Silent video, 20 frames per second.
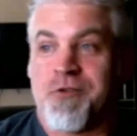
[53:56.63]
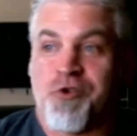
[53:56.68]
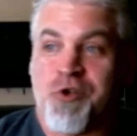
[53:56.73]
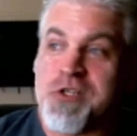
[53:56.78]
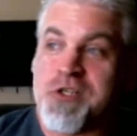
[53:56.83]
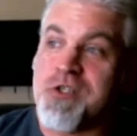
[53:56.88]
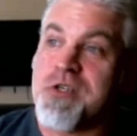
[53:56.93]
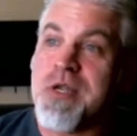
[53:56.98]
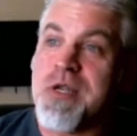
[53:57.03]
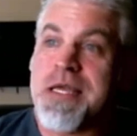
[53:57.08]

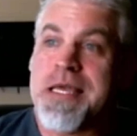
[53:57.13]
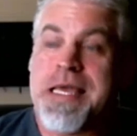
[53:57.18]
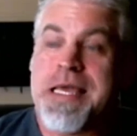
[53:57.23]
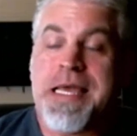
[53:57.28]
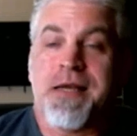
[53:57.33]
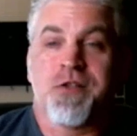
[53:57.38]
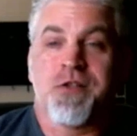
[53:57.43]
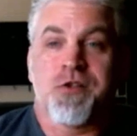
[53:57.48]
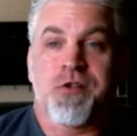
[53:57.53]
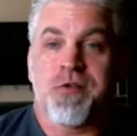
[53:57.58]
Just
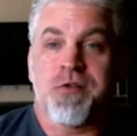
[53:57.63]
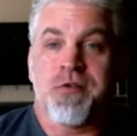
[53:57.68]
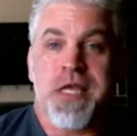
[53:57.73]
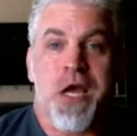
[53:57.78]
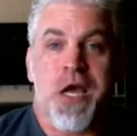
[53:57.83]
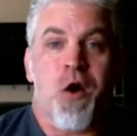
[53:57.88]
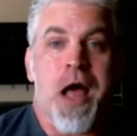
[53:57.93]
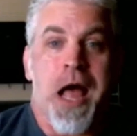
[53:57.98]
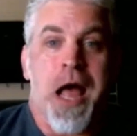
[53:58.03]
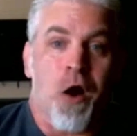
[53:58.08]
kids,
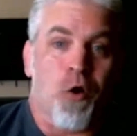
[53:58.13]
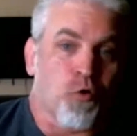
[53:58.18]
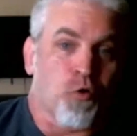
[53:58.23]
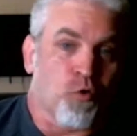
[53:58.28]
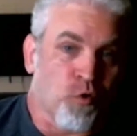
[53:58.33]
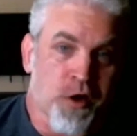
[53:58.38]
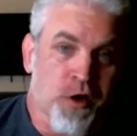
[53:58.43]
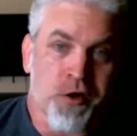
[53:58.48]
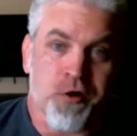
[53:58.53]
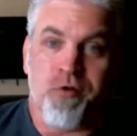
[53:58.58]
you know, out
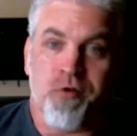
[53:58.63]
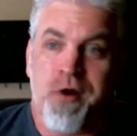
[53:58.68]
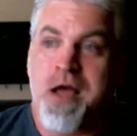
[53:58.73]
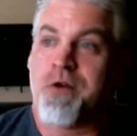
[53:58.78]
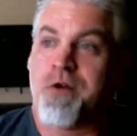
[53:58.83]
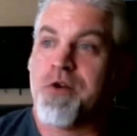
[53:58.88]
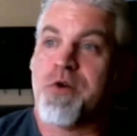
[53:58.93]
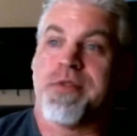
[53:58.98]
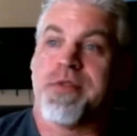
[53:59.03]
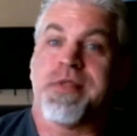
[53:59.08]
running
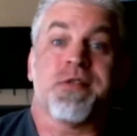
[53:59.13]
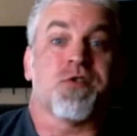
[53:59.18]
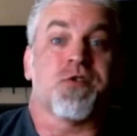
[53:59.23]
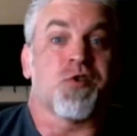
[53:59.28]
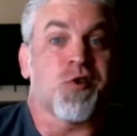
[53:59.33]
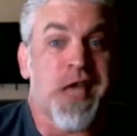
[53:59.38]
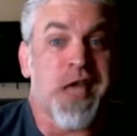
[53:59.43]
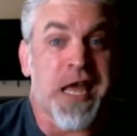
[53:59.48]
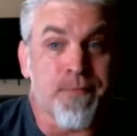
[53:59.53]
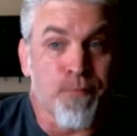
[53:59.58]
around doing things,
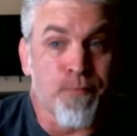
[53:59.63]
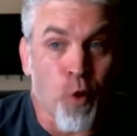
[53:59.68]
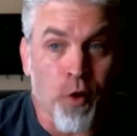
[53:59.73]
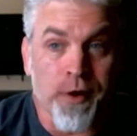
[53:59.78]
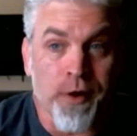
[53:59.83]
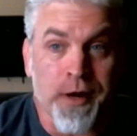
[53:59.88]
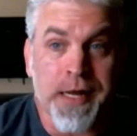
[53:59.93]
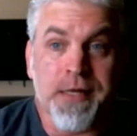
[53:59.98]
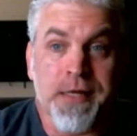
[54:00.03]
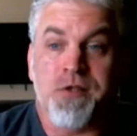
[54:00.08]

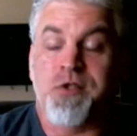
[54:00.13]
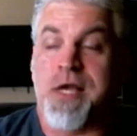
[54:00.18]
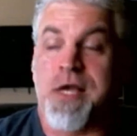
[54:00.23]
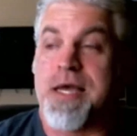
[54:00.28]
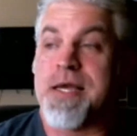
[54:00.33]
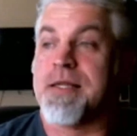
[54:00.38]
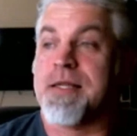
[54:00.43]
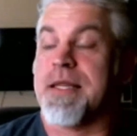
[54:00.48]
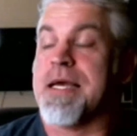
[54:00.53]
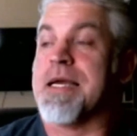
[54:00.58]
skateboarding,
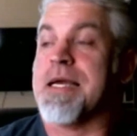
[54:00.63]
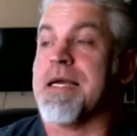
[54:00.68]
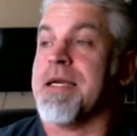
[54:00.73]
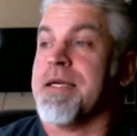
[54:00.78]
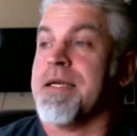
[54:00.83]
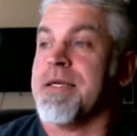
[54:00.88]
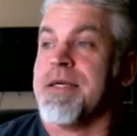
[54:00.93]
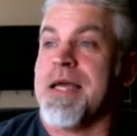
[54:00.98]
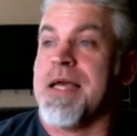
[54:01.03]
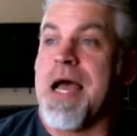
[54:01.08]

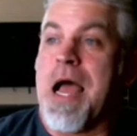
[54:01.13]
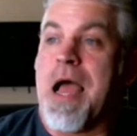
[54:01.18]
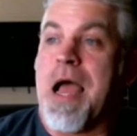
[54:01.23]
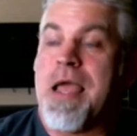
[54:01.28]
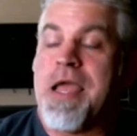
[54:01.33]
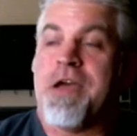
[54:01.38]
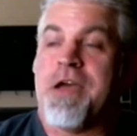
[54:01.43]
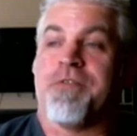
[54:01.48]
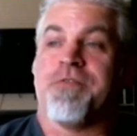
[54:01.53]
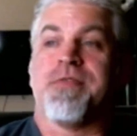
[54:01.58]
cycling.
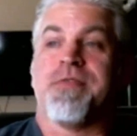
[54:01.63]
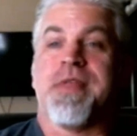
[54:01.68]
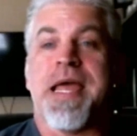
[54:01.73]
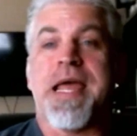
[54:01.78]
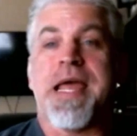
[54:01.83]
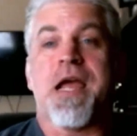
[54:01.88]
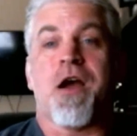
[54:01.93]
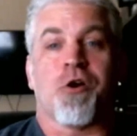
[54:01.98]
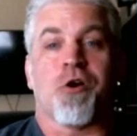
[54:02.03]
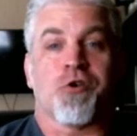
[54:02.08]
If
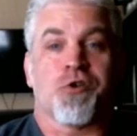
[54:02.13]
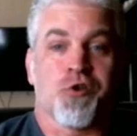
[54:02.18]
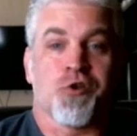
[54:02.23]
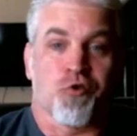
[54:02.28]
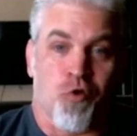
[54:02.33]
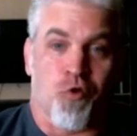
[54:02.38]
they are